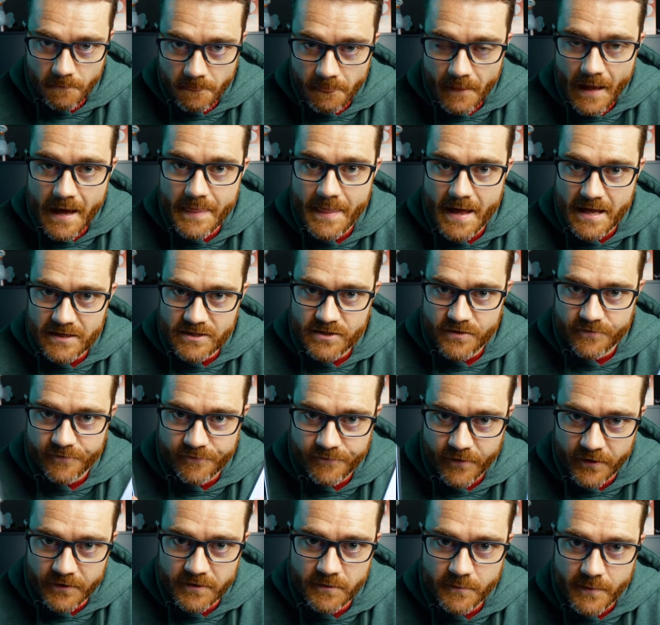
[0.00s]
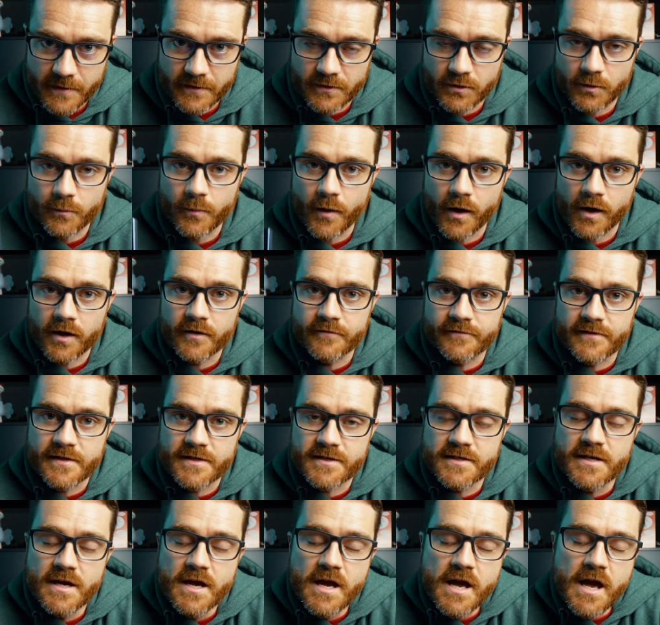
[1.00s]
And that's the fundamental part of
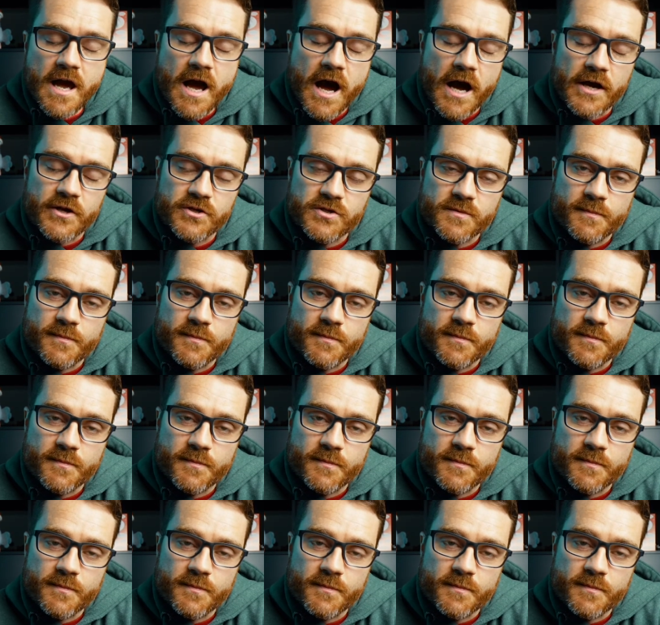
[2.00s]
this. I use